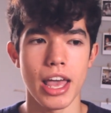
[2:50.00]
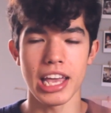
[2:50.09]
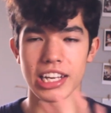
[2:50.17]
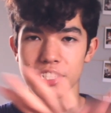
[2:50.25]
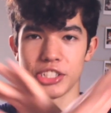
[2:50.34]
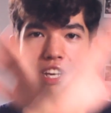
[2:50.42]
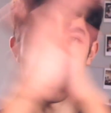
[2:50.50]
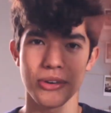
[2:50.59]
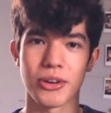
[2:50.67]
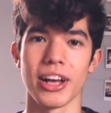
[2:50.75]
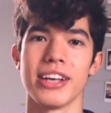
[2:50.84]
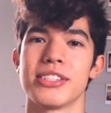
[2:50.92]
in
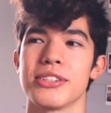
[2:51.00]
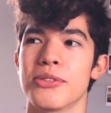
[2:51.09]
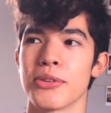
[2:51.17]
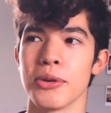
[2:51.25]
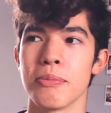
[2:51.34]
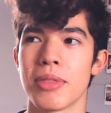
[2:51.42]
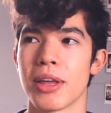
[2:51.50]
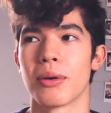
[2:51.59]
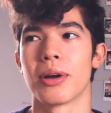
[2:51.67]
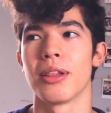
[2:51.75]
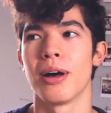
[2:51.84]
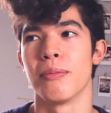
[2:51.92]
general as a group they
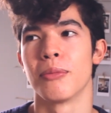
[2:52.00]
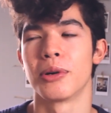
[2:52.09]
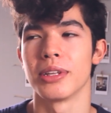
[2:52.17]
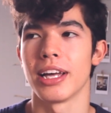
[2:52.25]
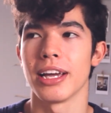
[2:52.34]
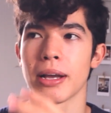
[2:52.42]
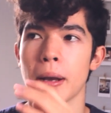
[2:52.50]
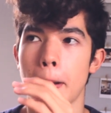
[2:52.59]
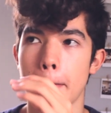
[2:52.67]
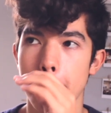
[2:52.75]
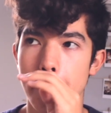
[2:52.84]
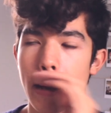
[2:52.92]
were a lot more like,
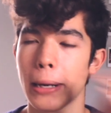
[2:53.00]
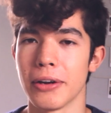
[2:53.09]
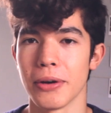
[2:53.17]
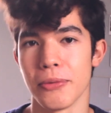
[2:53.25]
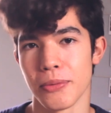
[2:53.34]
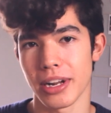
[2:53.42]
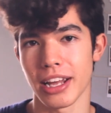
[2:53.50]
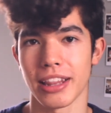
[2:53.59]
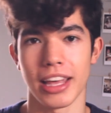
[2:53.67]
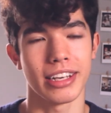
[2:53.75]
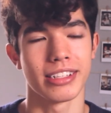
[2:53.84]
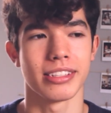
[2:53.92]
I don't know what I
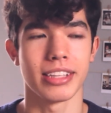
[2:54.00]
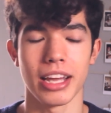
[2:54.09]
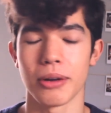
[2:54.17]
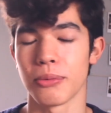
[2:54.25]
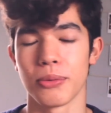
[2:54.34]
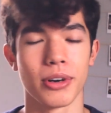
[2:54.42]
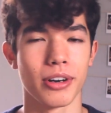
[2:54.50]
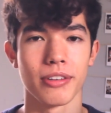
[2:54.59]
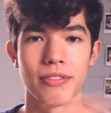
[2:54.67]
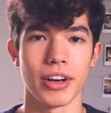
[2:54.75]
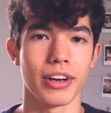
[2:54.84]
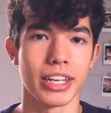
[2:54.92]
liked. They were
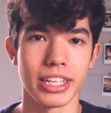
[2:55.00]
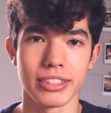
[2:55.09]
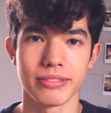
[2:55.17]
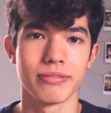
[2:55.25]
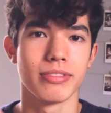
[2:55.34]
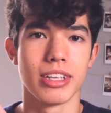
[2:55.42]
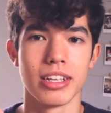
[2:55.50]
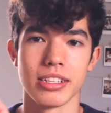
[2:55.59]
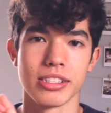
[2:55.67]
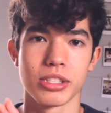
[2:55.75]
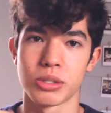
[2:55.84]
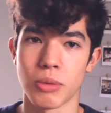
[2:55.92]
very
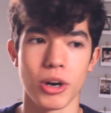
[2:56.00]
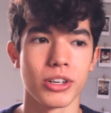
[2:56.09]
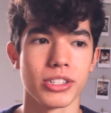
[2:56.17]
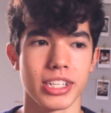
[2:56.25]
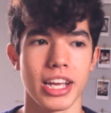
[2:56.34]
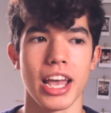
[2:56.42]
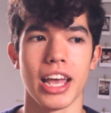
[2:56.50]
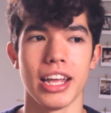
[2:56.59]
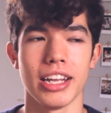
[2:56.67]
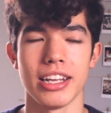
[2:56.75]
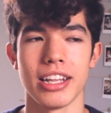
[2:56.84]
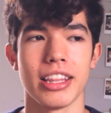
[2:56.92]
smart
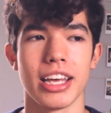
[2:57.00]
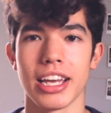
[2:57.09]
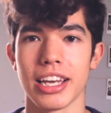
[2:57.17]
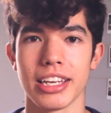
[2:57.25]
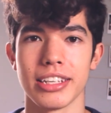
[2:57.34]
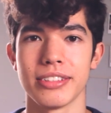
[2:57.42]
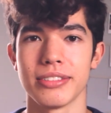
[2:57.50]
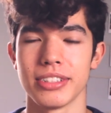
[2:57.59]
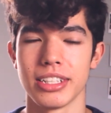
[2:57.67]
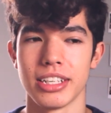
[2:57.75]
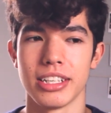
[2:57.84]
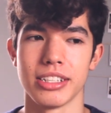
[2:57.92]
and they
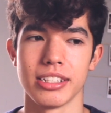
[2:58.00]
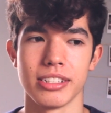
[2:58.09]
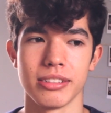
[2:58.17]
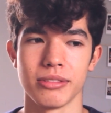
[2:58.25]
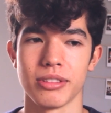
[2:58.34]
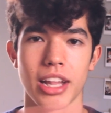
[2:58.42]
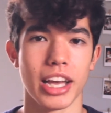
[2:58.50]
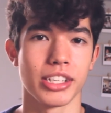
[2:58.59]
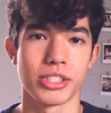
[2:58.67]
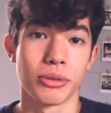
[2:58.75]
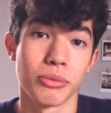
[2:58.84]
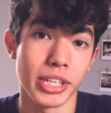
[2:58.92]

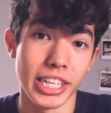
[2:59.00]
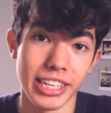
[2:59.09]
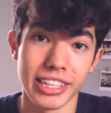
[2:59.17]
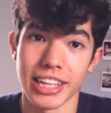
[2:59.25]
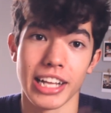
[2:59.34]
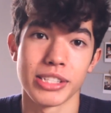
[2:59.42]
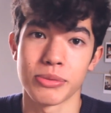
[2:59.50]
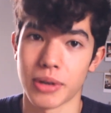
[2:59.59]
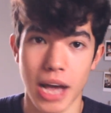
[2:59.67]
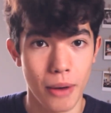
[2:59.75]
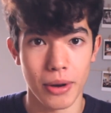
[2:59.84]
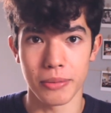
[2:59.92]
liked to read, and that's
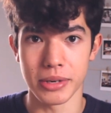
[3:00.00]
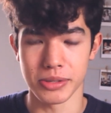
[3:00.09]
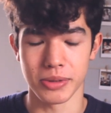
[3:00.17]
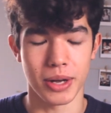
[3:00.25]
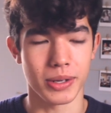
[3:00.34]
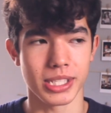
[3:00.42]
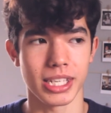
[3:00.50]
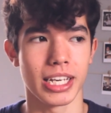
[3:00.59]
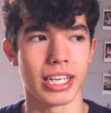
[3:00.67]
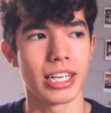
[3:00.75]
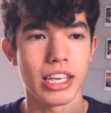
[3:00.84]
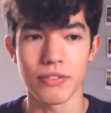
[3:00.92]
how I was when I was a
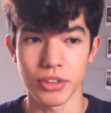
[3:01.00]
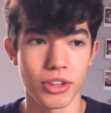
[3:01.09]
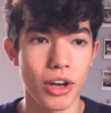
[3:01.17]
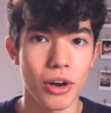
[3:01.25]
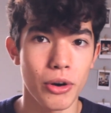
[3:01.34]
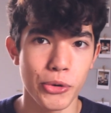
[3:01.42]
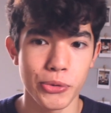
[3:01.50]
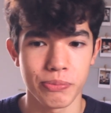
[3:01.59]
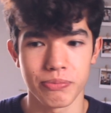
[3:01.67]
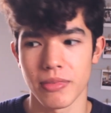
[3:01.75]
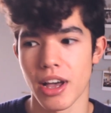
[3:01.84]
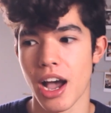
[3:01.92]
kid. Even though
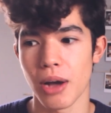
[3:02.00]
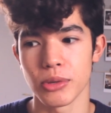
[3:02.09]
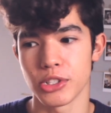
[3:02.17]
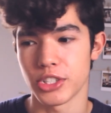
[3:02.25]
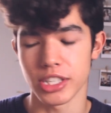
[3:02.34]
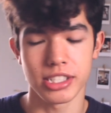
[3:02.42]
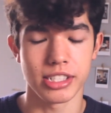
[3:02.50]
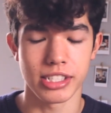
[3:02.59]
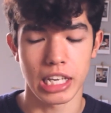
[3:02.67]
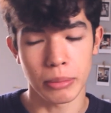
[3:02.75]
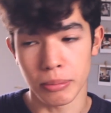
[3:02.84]
I was just the same